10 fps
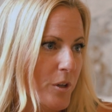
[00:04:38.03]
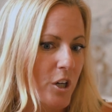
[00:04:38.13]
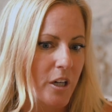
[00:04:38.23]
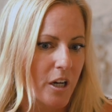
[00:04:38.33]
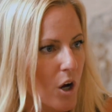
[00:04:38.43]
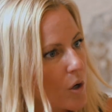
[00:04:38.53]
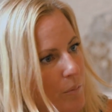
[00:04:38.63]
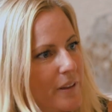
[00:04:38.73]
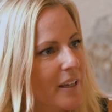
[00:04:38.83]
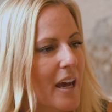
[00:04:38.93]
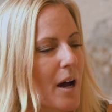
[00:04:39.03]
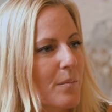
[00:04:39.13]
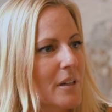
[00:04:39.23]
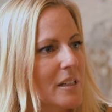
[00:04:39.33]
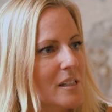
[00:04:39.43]
you're going to open the
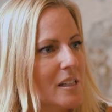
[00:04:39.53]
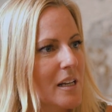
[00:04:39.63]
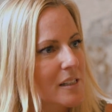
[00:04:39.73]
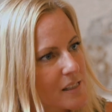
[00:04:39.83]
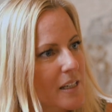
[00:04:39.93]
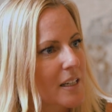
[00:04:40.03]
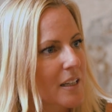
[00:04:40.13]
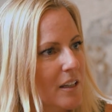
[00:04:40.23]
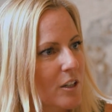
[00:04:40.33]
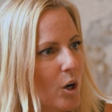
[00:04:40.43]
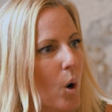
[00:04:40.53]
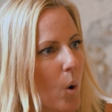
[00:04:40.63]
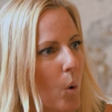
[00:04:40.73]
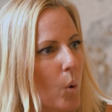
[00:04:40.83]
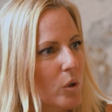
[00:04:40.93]
cabinets and see that they're
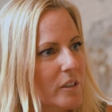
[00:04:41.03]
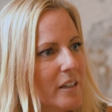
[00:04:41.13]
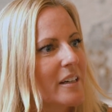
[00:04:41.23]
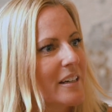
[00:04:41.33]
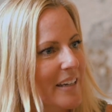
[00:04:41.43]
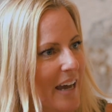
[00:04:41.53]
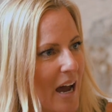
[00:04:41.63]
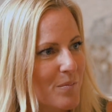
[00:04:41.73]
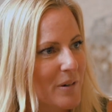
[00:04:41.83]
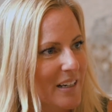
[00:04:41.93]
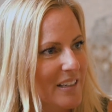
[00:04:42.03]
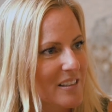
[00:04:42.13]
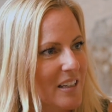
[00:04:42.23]
old cabinets.